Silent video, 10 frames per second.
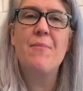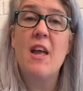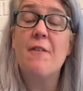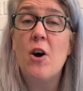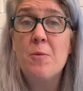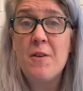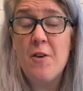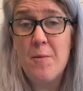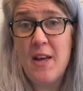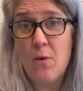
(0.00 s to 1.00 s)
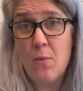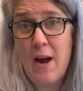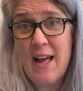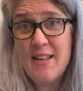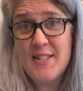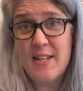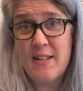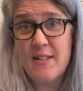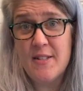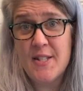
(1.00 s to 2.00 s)
If homophobia
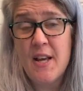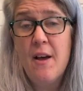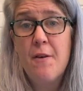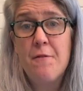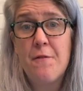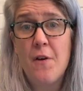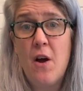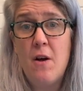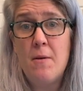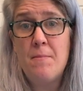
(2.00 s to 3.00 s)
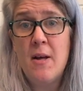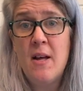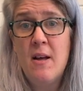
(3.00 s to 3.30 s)
arises from